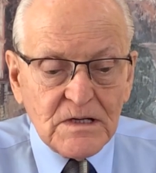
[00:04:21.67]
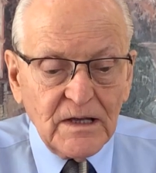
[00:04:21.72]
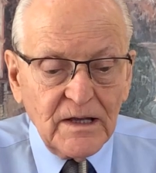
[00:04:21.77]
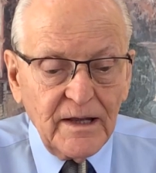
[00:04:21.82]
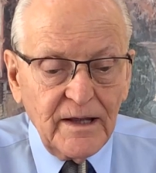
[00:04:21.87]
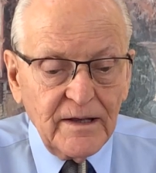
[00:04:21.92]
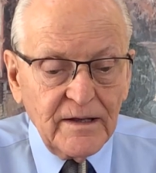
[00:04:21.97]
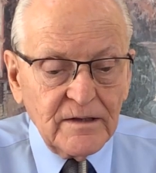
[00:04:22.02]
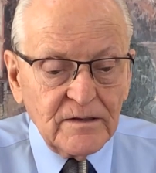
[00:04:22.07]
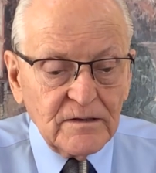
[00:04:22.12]

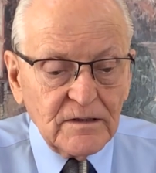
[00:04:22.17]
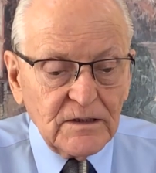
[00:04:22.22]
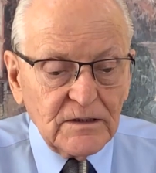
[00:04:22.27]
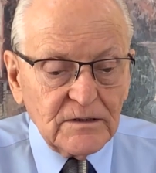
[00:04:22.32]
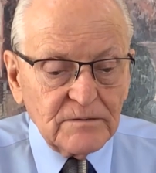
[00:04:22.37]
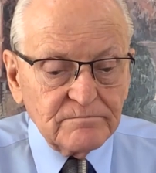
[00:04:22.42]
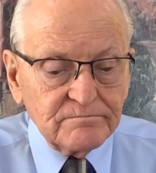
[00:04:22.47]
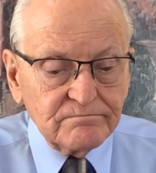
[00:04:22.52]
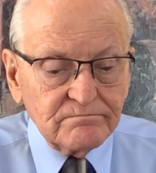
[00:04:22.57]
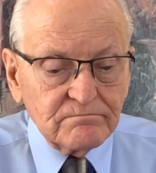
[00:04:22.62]

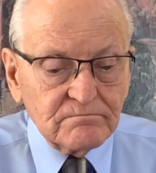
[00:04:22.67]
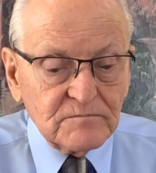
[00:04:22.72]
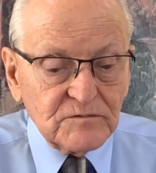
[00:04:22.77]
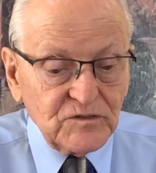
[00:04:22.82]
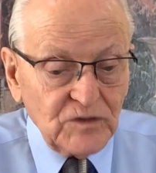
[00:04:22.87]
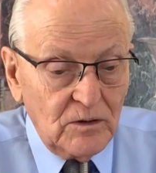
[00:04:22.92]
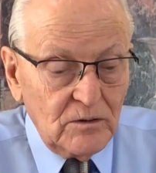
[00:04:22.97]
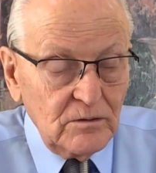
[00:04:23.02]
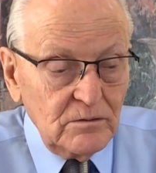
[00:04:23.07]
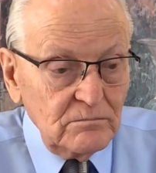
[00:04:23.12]
And
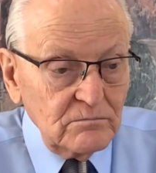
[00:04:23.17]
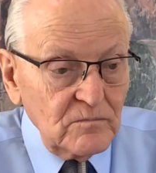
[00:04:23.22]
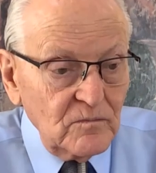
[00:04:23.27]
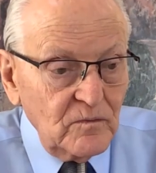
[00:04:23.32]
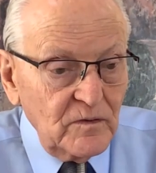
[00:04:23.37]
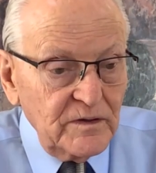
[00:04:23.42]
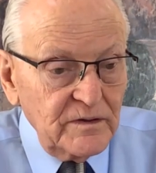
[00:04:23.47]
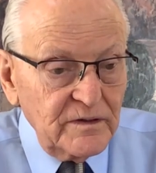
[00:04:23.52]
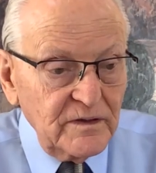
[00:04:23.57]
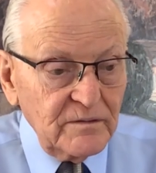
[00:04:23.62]
so
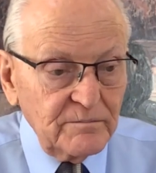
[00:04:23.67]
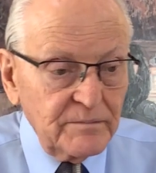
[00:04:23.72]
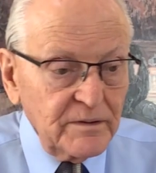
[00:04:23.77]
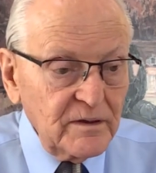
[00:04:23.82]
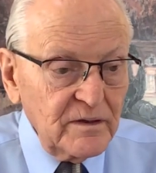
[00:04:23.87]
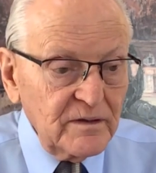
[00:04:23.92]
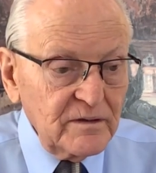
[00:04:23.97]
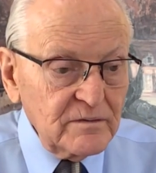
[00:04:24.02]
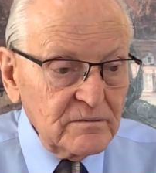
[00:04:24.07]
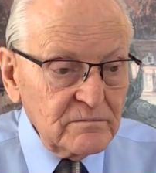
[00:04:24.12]
we did
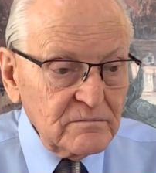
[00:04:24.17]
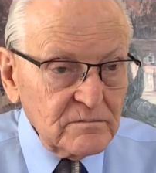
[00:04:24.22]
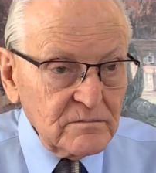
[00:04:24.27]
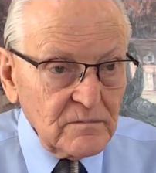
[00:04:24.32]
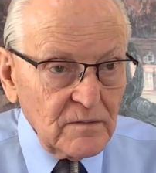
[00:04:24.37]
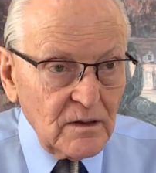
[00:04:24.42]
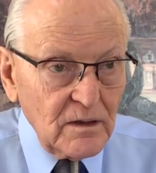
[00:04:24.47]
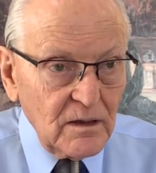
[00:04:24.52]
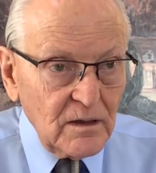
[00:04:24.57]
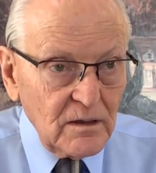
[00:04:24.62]
begin
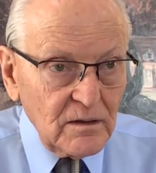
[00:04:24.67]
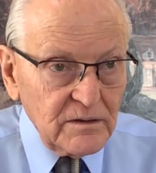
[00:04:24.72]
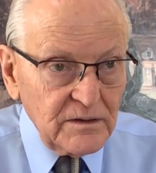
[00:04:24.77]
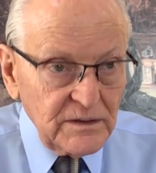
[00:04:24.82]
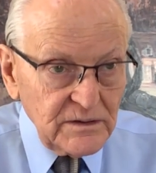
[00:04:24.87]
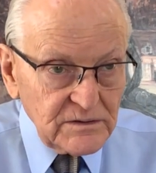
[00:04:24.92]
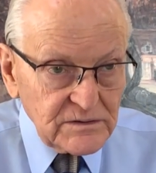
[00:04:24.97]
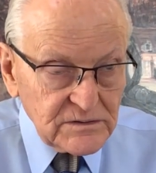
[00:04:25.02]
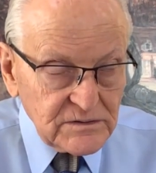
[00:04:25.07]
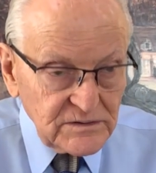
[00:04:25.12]

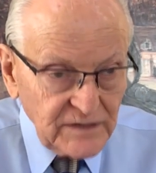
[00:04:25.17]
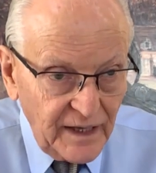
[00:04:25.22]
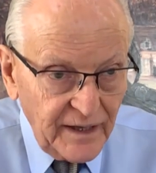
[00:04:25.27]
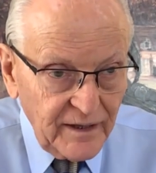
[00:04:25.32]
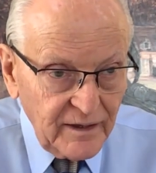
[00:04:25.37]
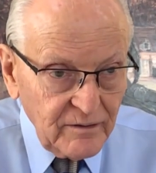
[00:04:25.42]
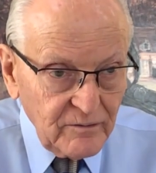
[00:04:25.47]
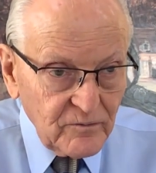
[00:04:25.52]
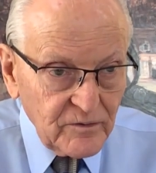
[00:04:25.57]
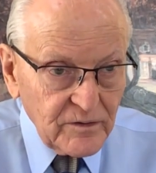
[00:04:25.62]
each
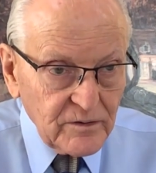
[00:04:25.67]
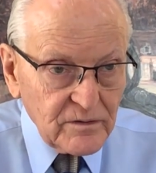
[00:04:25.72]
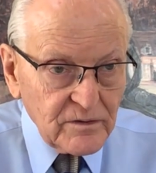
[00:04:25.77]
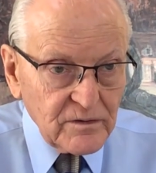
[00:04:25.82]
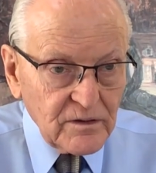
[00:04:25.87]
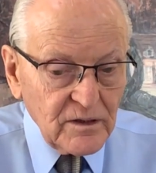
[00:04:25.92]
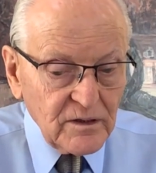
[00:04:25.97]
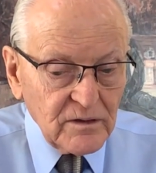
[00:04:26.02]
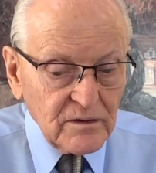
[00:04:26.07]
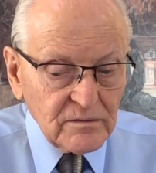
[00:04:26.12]
day
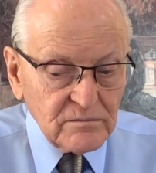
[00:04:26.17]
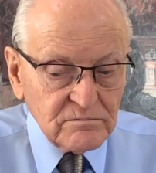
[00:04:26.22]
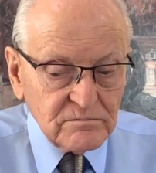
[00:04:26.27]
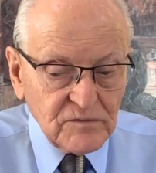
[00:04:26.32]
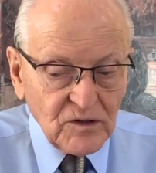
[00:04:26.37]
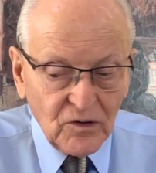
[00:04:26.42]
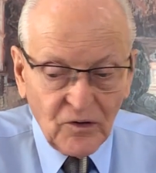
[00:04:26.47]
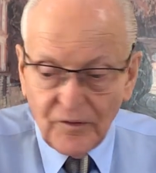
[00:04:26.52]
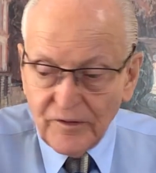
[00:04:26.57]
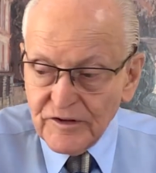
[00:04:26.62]
with
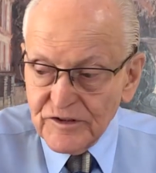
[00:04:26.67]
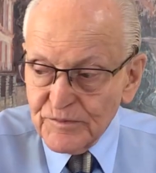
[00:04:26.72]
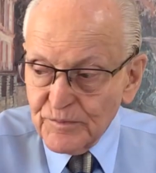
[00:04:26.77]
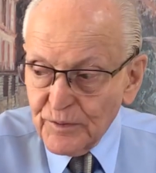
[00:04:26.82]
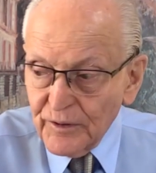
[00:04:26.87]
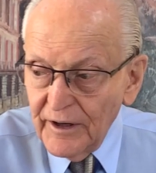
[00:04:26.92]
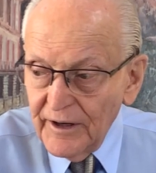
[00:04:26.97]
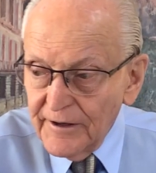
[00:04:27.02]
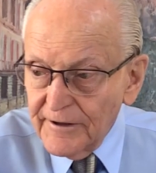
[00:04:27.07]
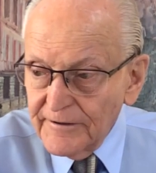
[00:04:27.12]
the Lord's
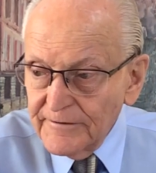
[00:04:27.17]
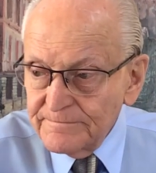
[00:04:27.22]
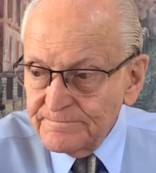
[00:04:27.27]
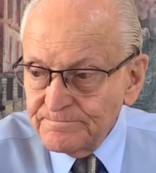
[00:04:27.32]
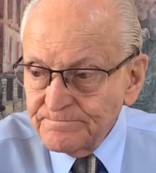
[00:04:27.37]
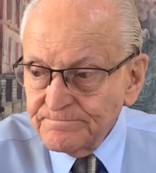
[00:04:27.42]
Prayer,